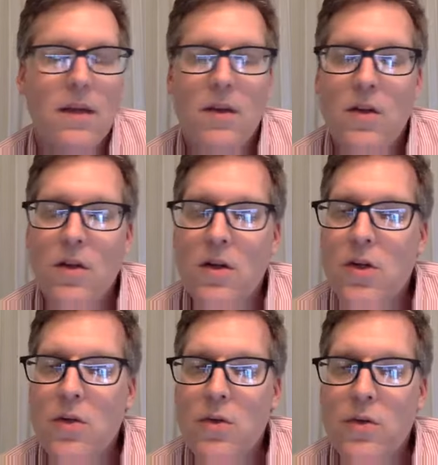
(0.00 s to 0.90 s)
You can
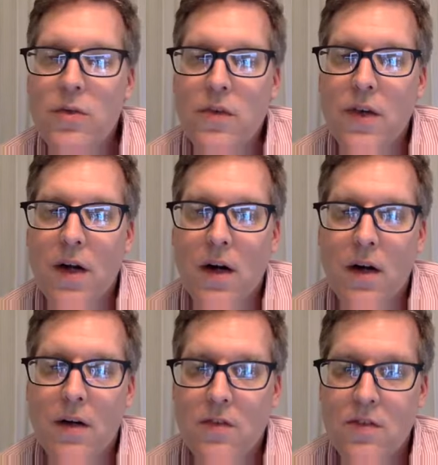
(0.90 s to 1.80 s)
use the
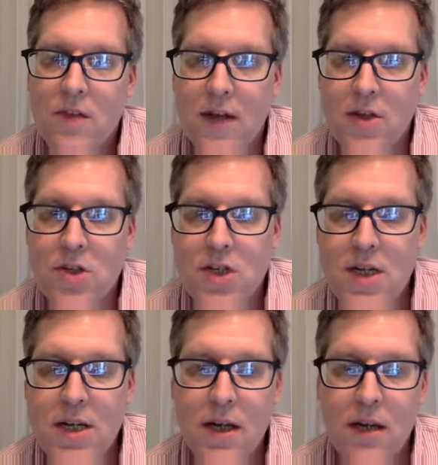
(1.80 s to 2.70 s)
cards. It's not
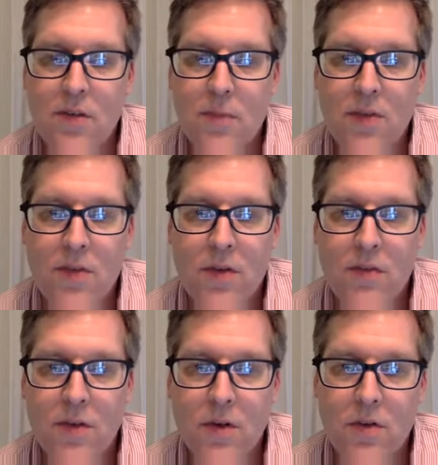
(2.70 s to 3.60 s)
cheating, especially
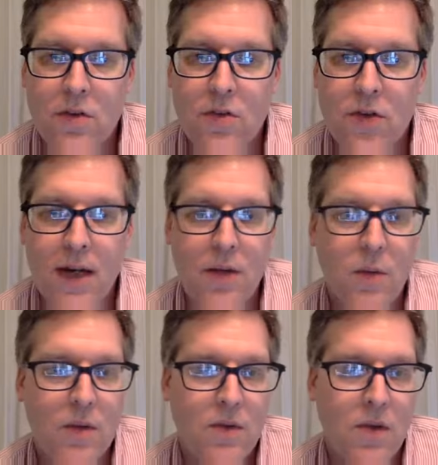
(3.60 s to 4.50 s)
if you're training
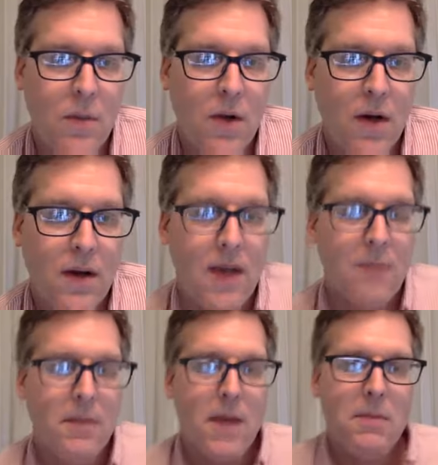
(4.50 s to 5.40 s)
with someone,
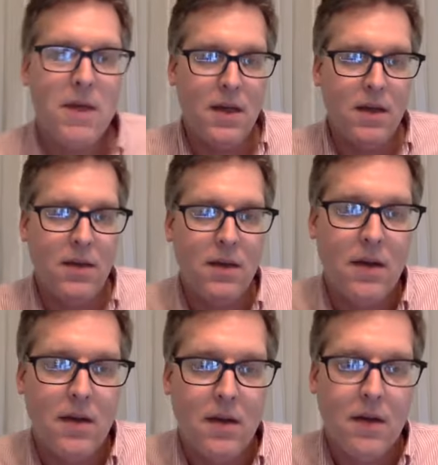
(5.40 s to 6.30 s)
and maybe
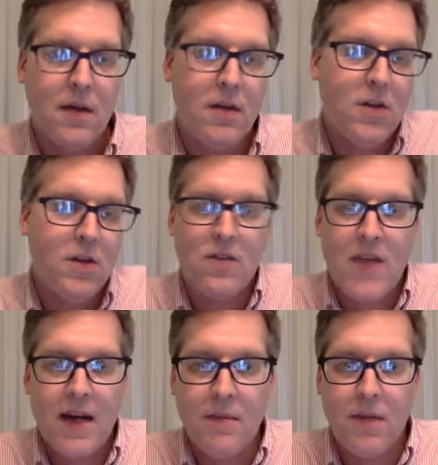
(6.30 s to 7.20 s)
you could just
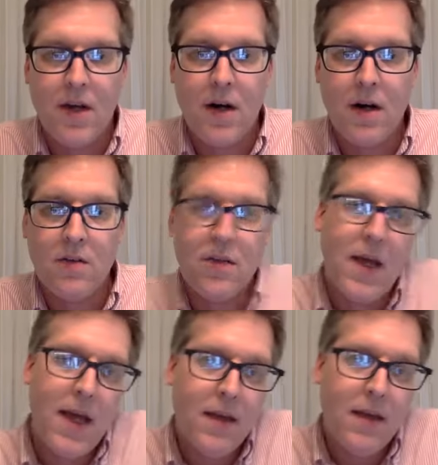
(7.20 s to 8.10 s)
hand them the cards and say,
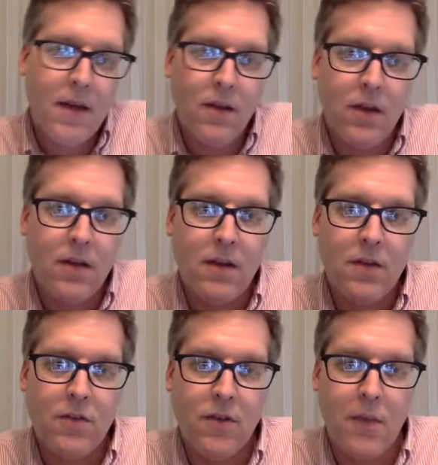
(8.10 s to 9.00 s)
"Hey, take a look at
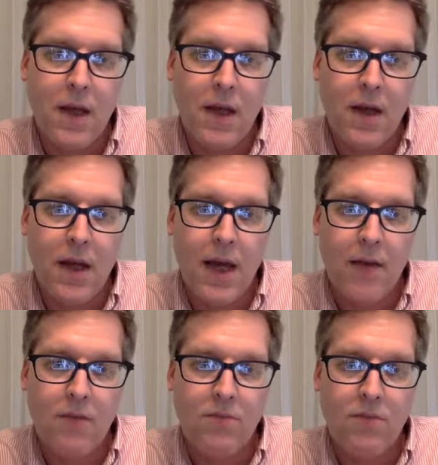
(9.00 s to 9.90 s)
these for a minute
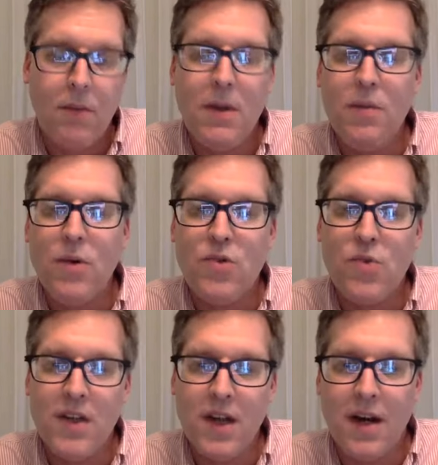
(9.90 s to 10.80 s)
and tell me which
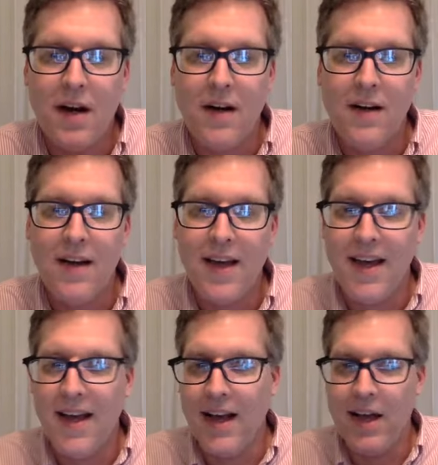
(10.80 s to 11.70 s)
one you are,"
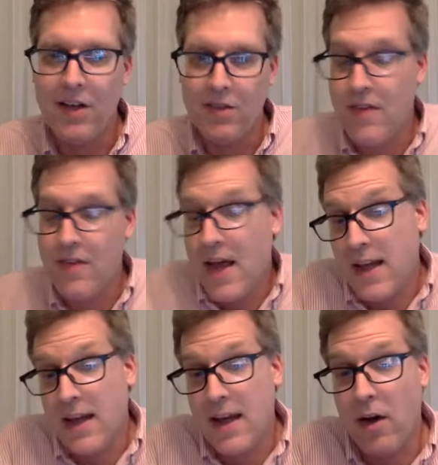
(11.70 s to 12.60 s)
and that
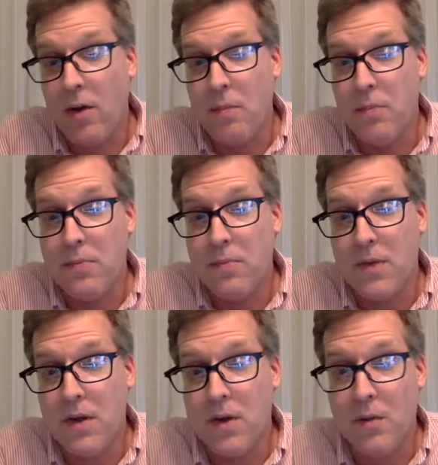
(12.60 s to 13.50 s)
can help,
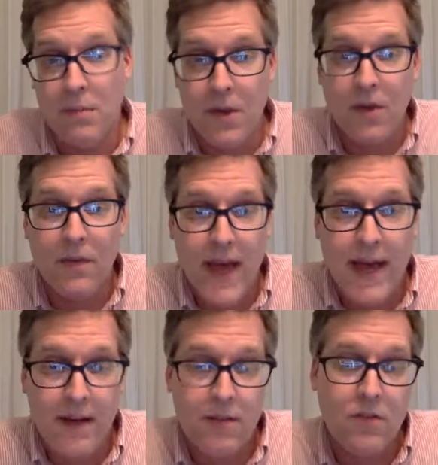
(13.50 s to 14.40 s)
build
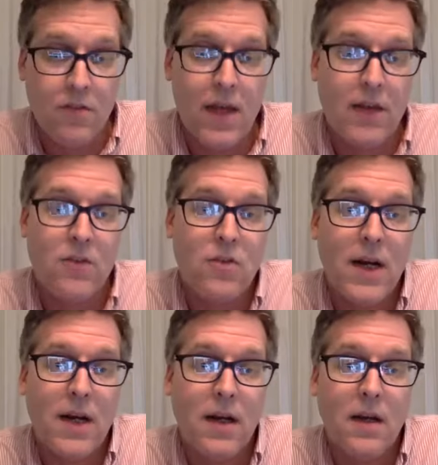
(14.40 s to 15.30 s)
that
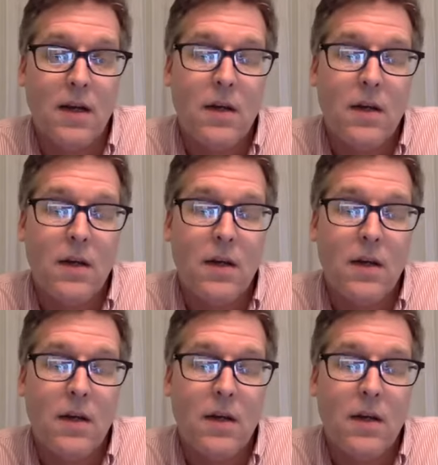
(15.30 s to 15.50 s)
training.